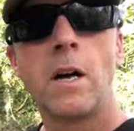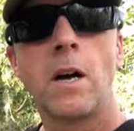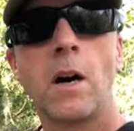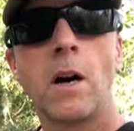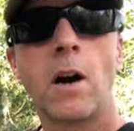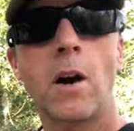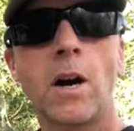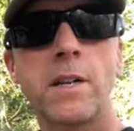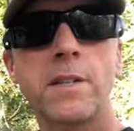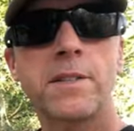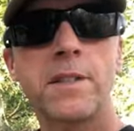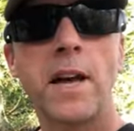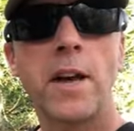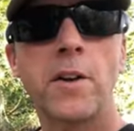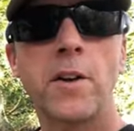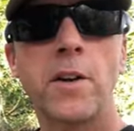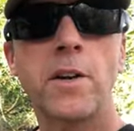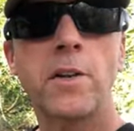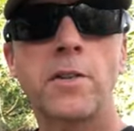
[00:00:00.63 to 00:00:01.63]
All right,
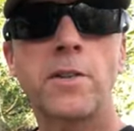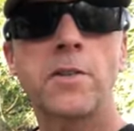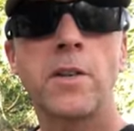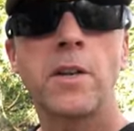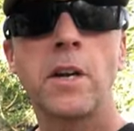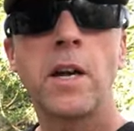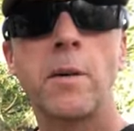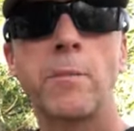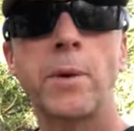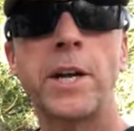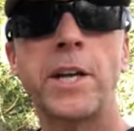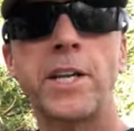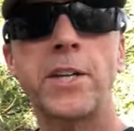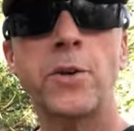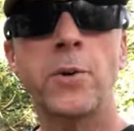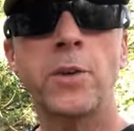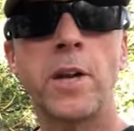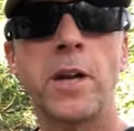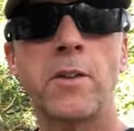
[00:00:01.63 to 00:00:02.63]
saddle hunters, I'm bringing
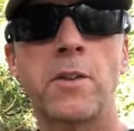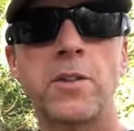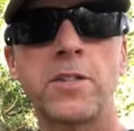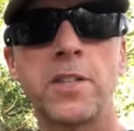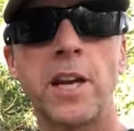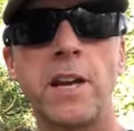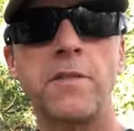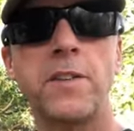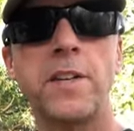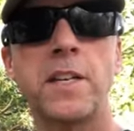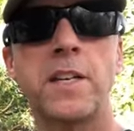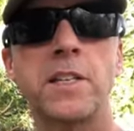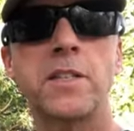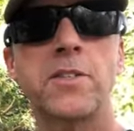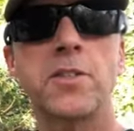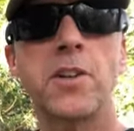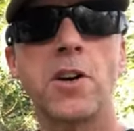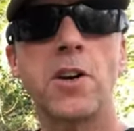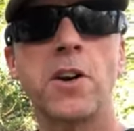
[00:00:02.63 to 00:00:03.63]
you another safety
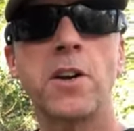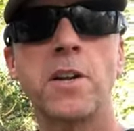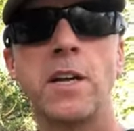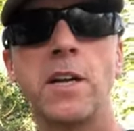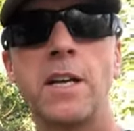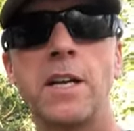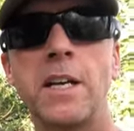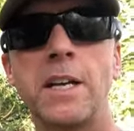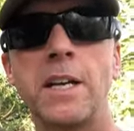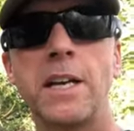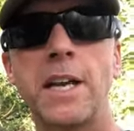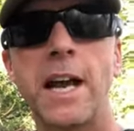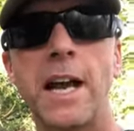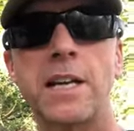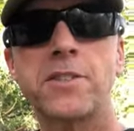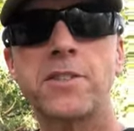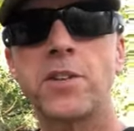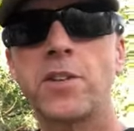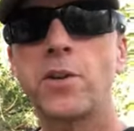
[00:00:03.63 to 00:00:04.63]
concern. It
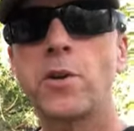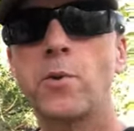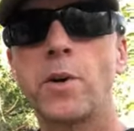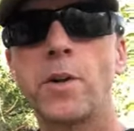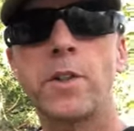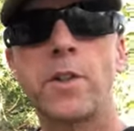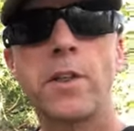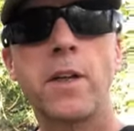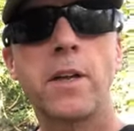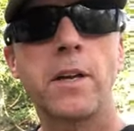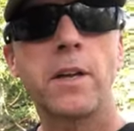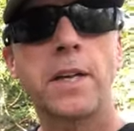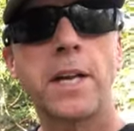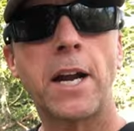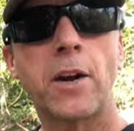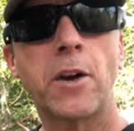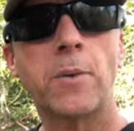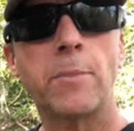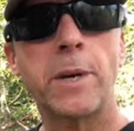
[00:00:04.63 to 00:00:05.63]
has to do with
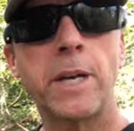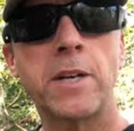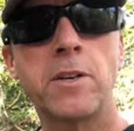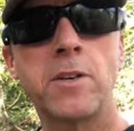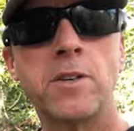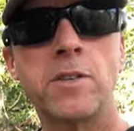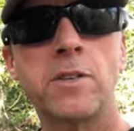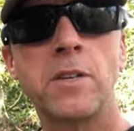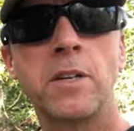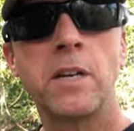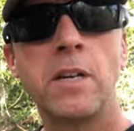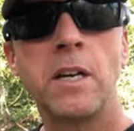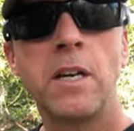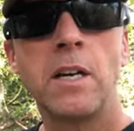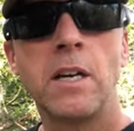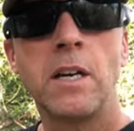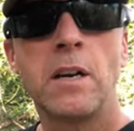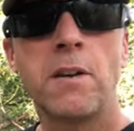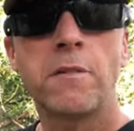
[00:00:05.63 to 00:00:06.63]
carabiners.
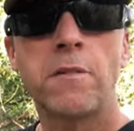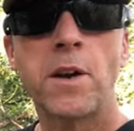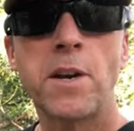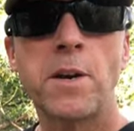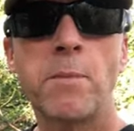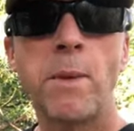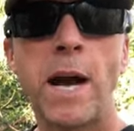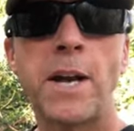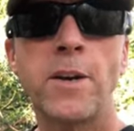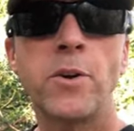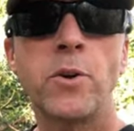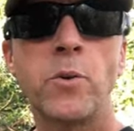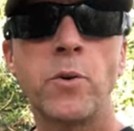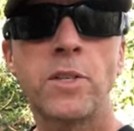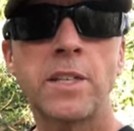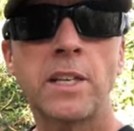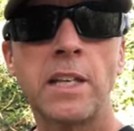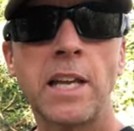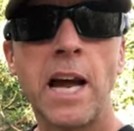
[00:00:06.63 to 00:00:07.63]
A friend of mine who
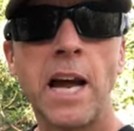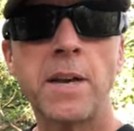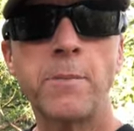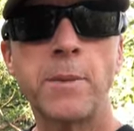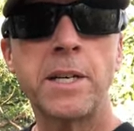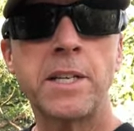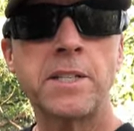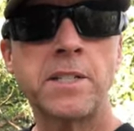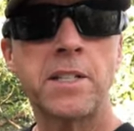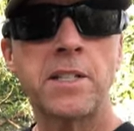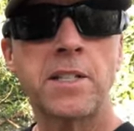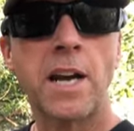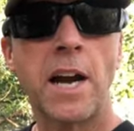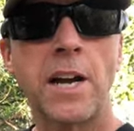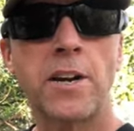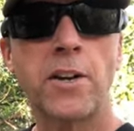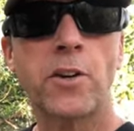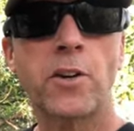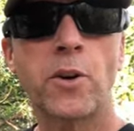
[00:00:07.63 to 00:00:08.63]
was a lineman his
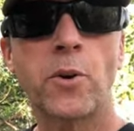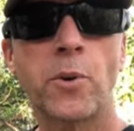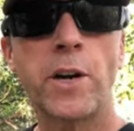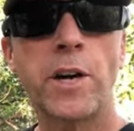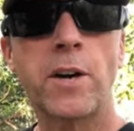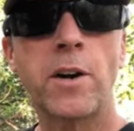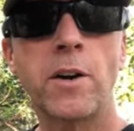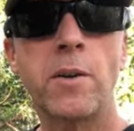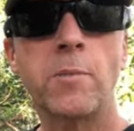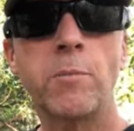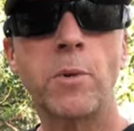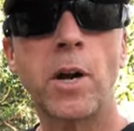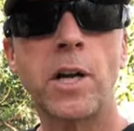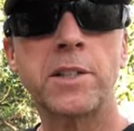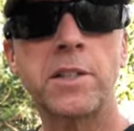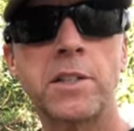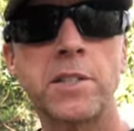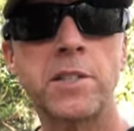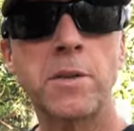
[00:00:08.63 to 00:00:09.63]
entire career
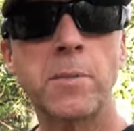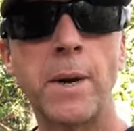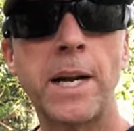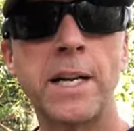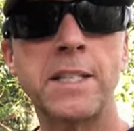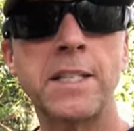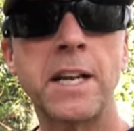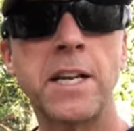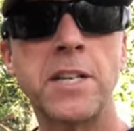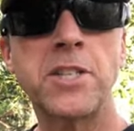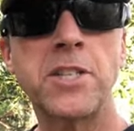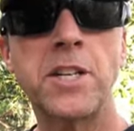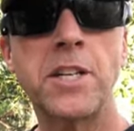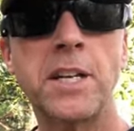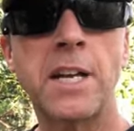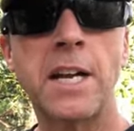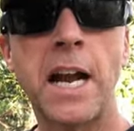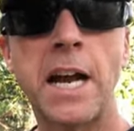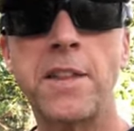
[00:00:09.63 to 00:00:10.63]
brought this to my
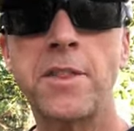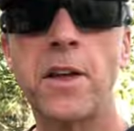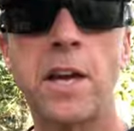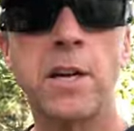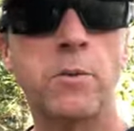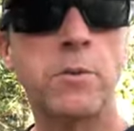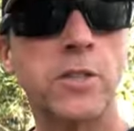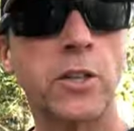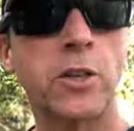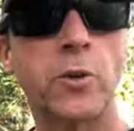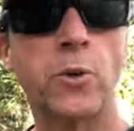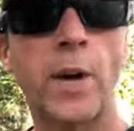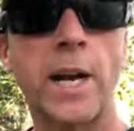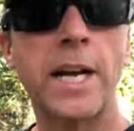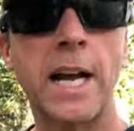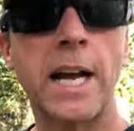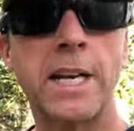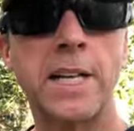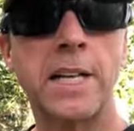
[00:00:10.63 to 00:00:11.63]
attention, and I thought it was a
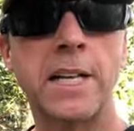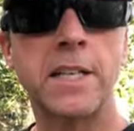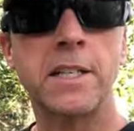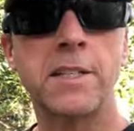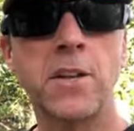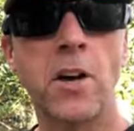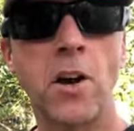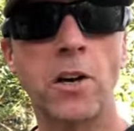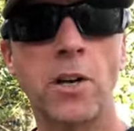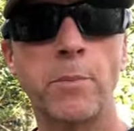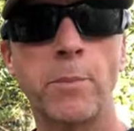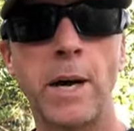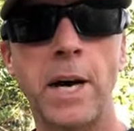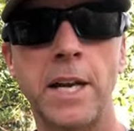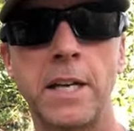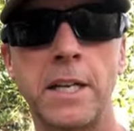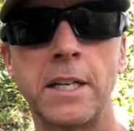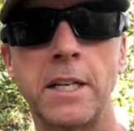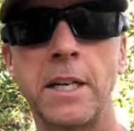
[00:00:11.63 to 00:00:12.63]
great idea to talk
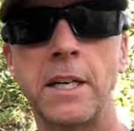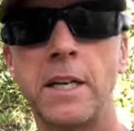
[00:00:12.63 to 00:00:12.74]
about it.